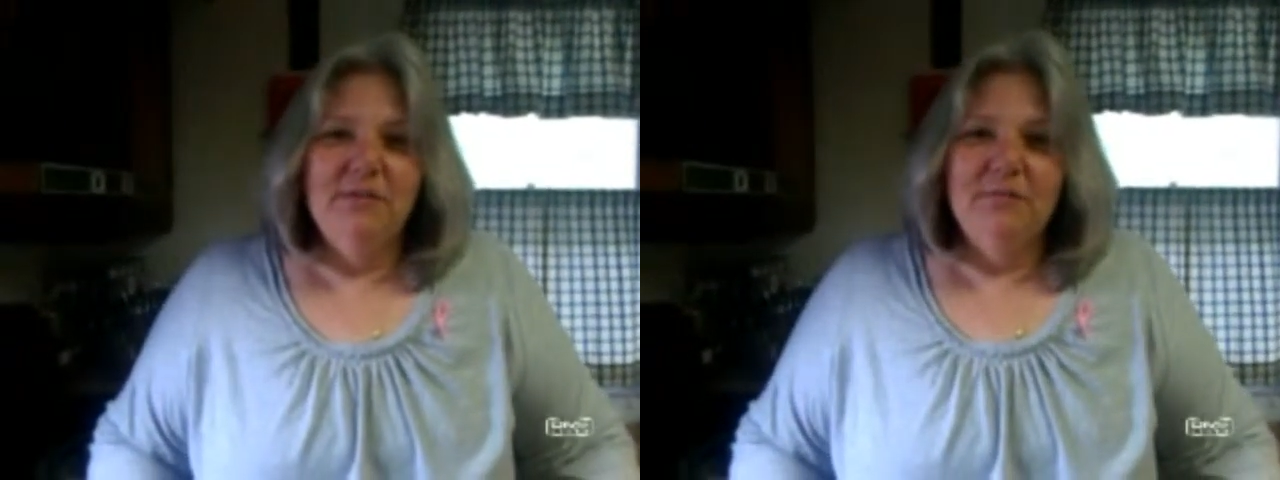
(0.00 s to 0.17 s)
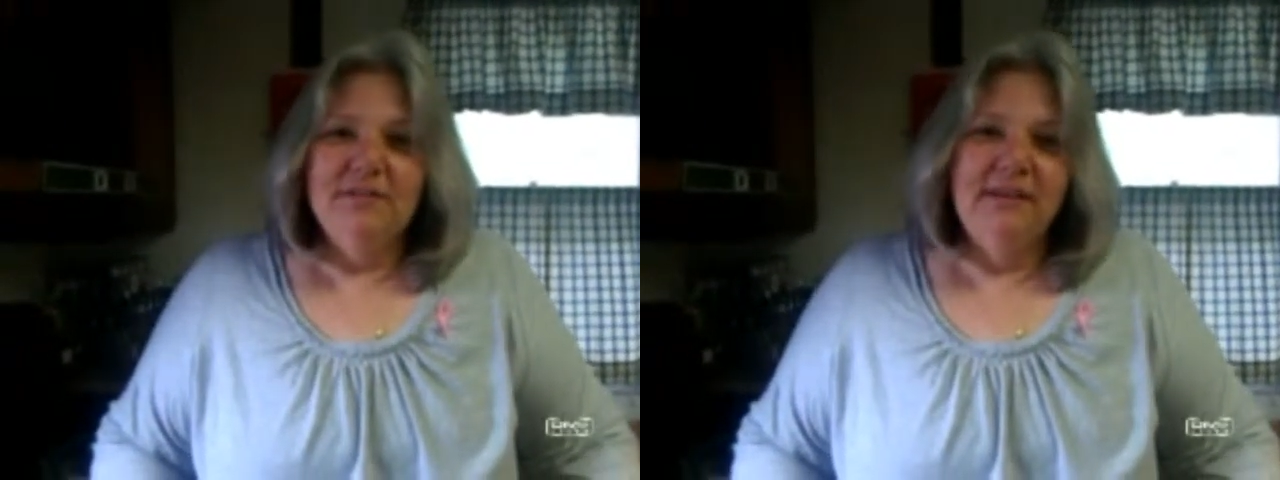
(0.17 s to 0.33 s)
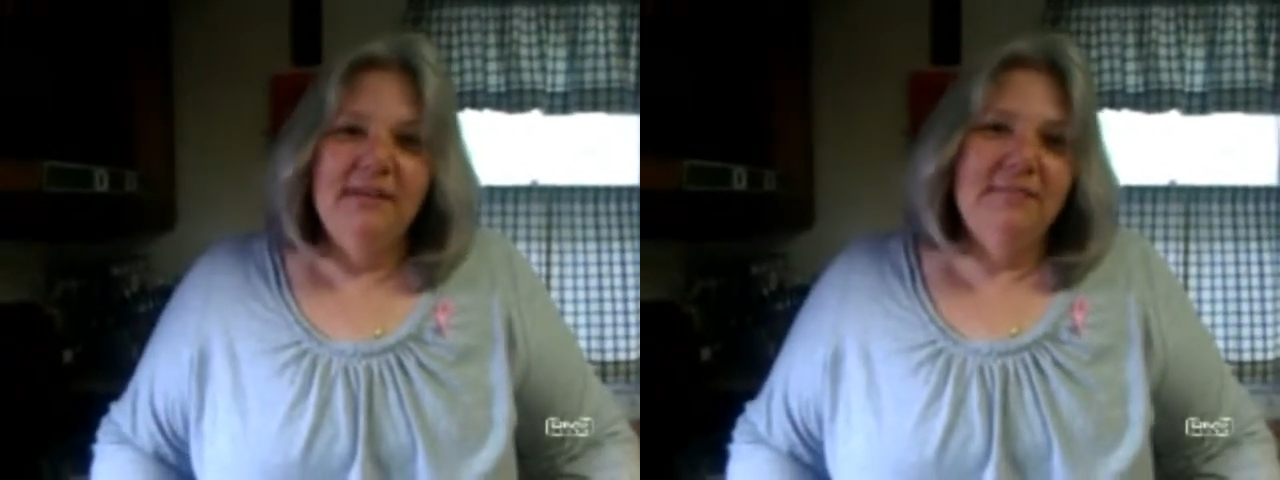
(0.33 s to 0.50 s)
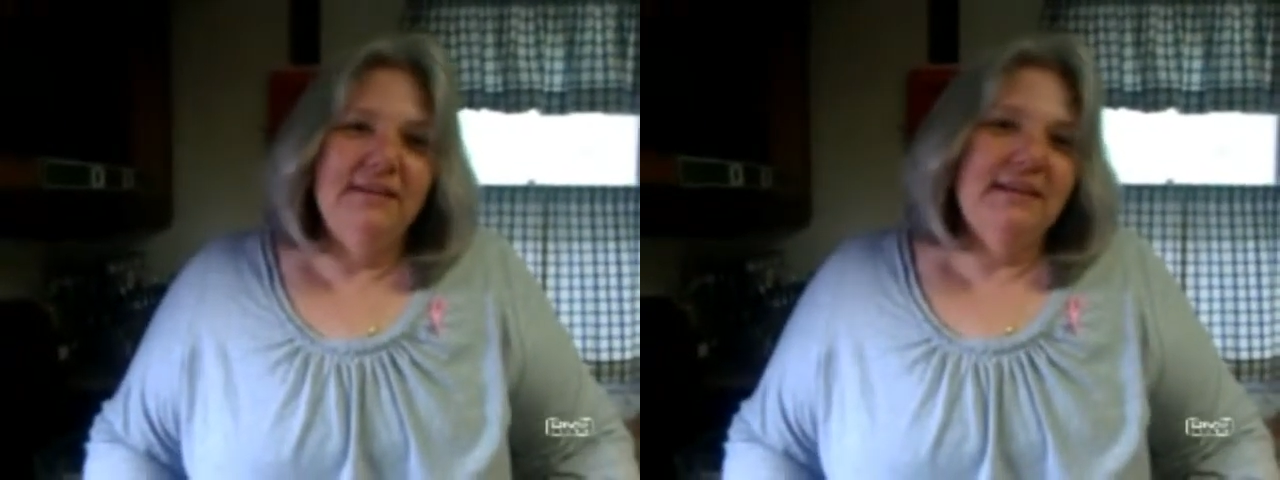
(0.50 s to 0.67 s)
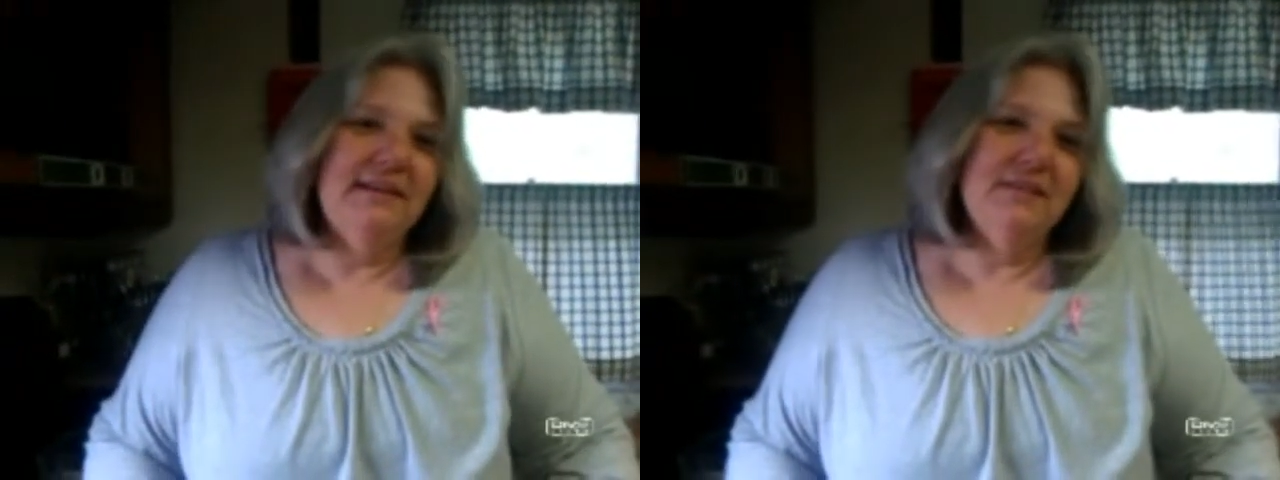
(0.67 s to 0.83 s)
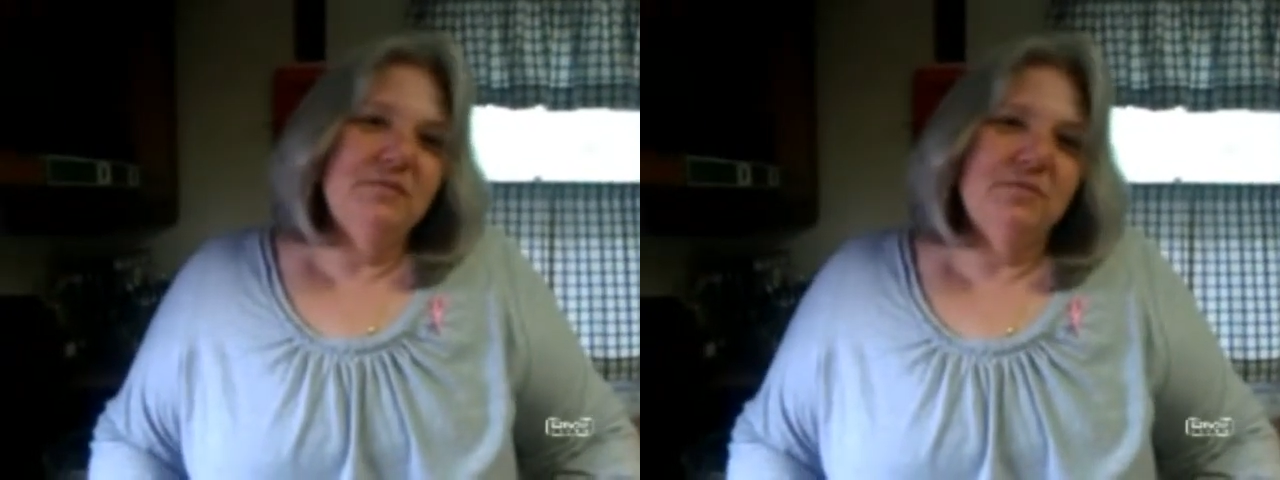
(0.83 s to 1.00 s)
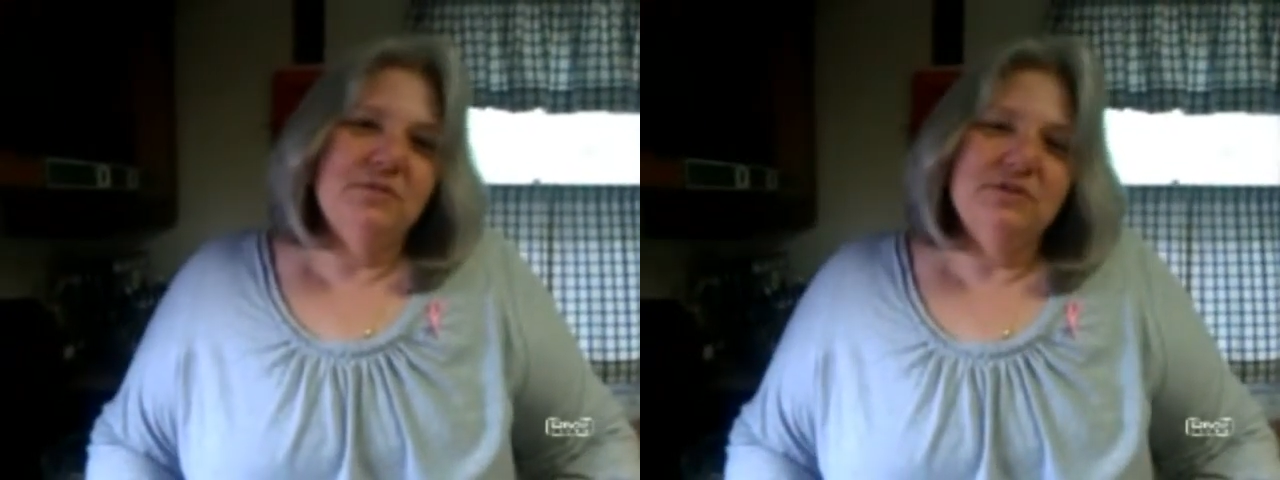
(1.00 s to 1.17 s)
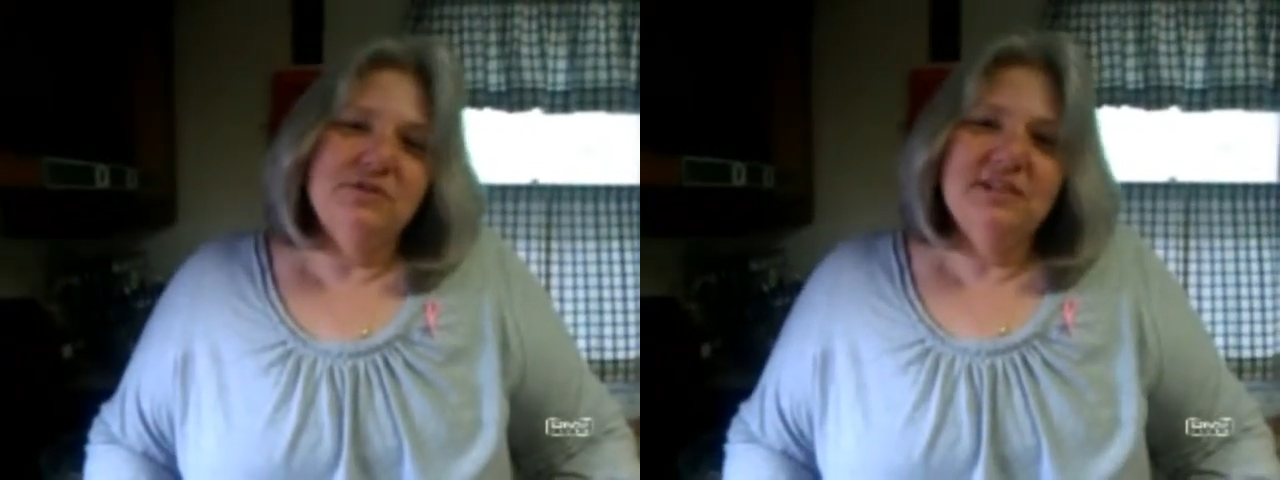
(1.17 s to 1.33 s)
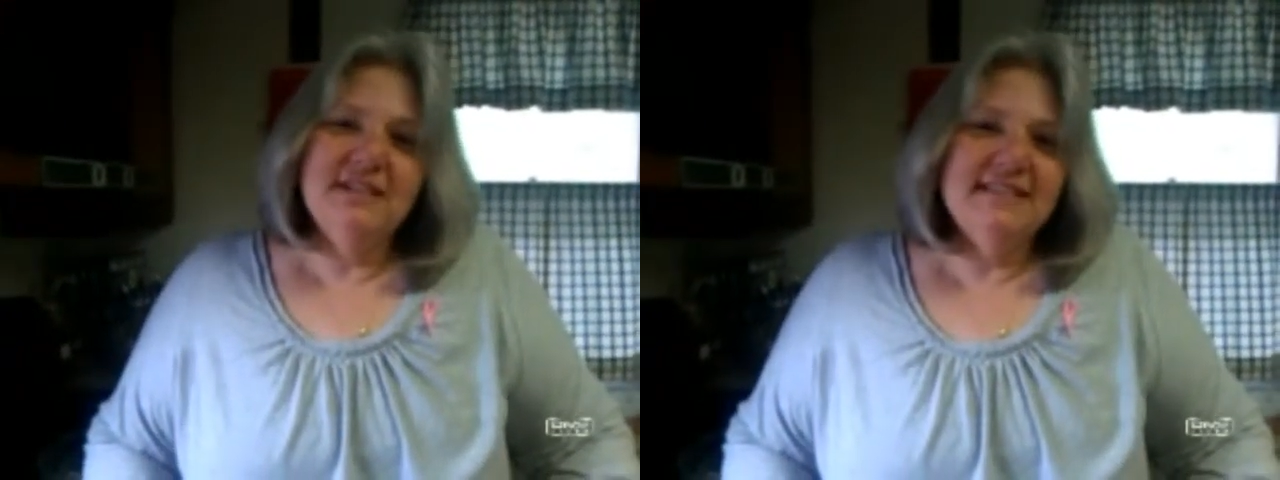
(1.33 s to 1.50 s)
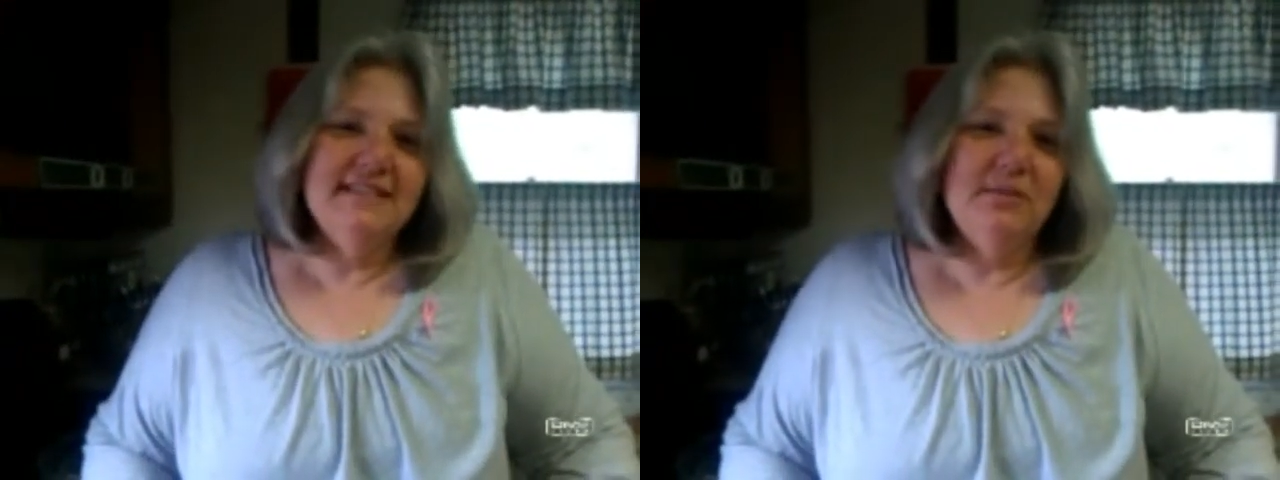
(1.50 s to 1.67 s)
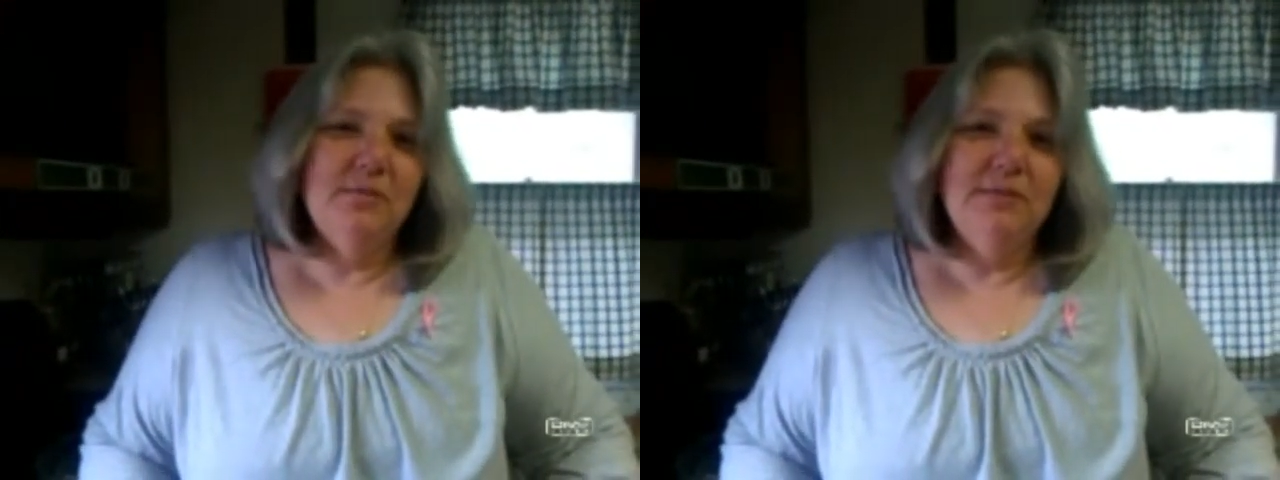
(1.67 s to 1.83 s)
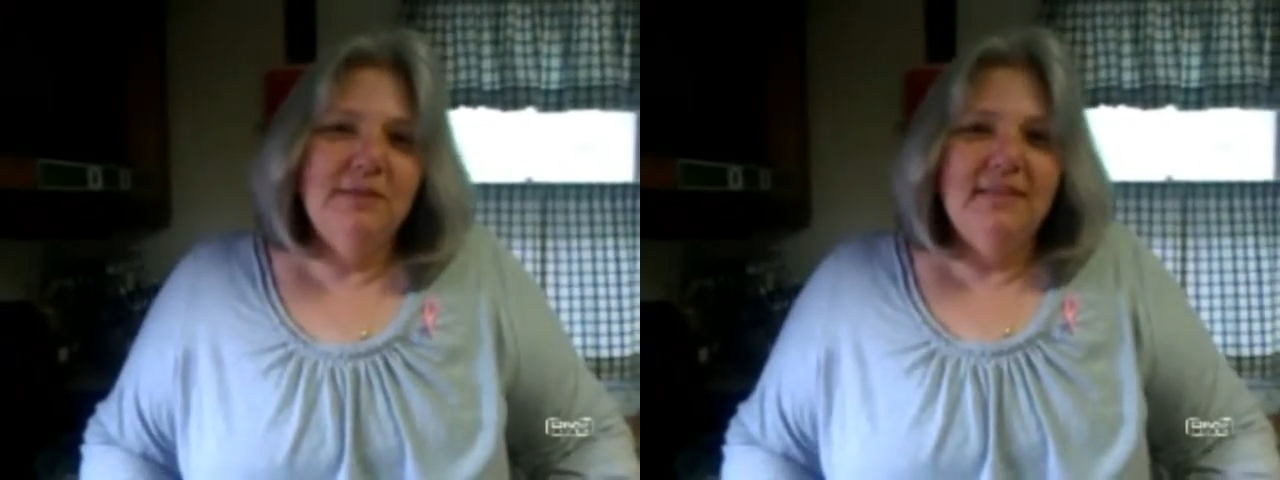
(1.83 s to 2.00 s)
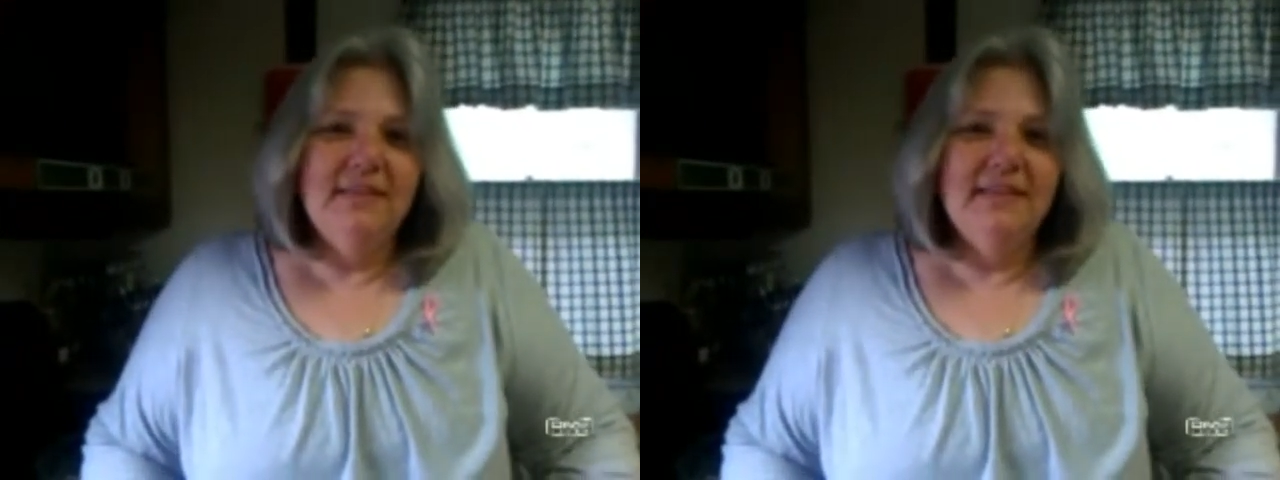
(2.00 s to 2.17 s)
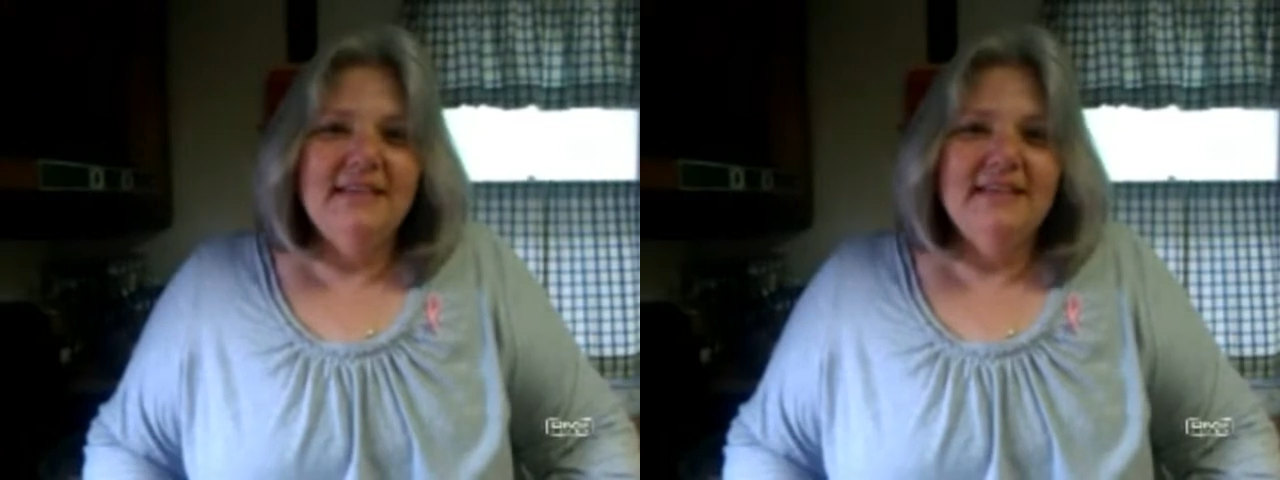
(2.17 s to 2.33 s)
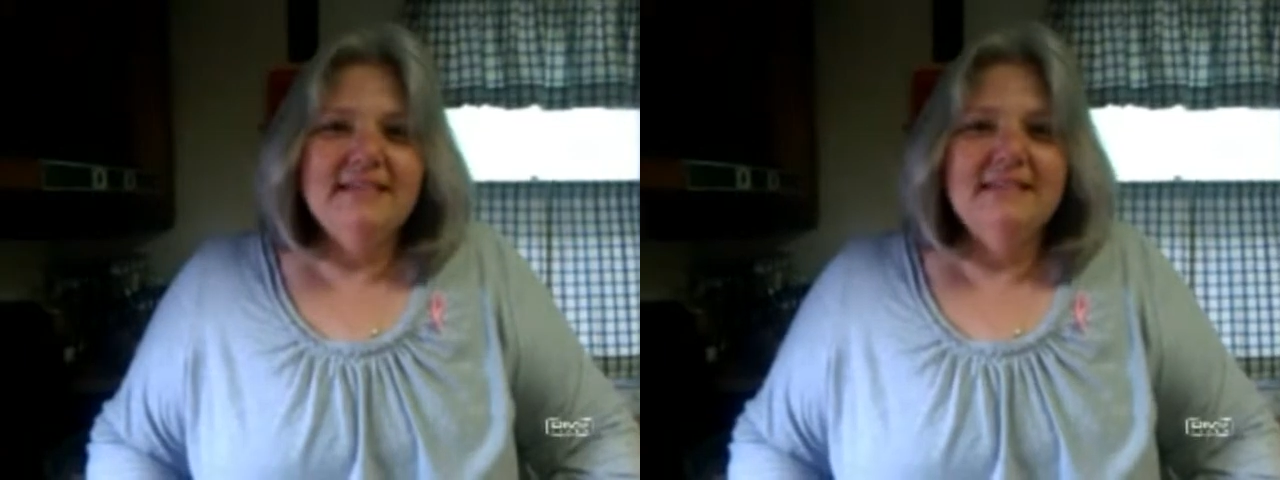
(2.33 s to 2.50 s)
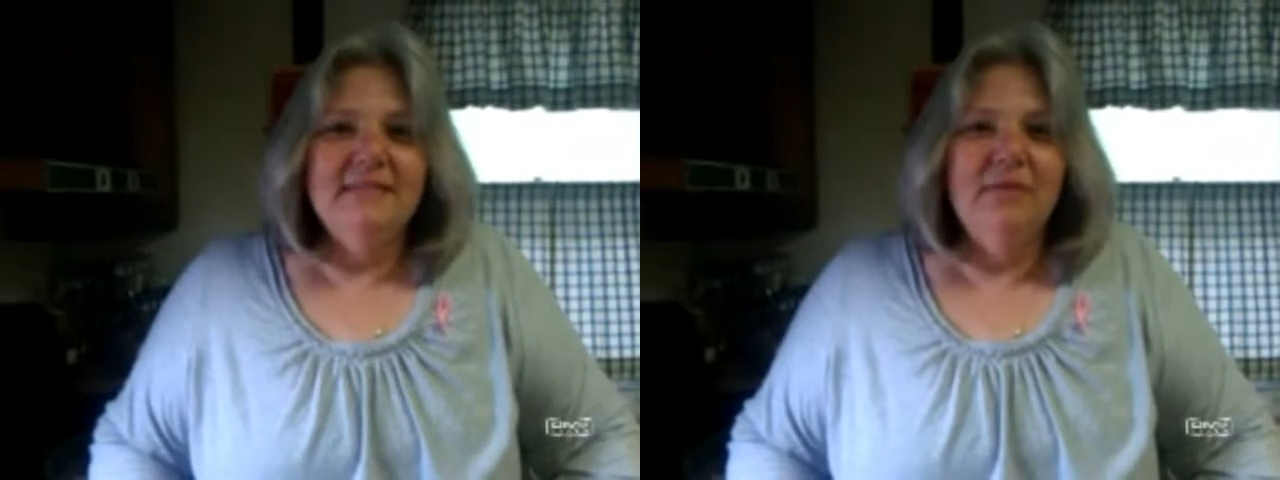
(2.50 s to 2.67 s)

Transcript: from the time my kids were just little bitty things,